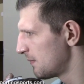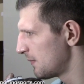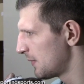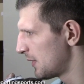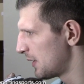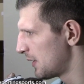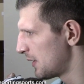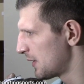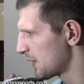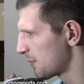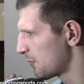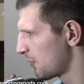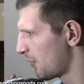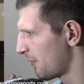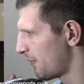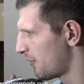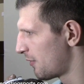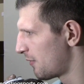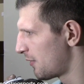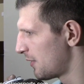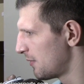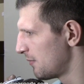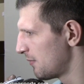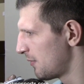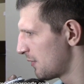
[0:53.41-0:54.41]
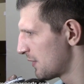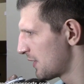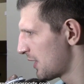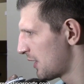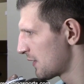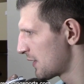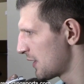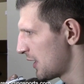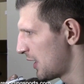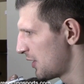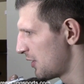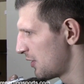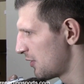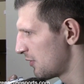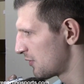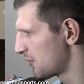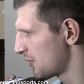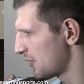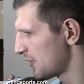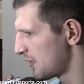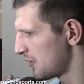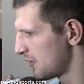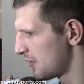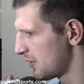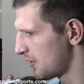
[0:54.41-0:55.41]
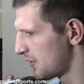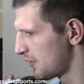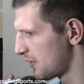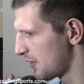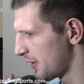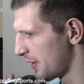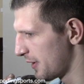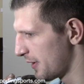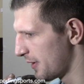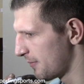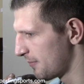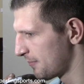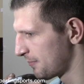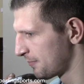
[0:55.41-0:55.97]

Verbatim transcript: uh, small forward was outside, you know, just just uh,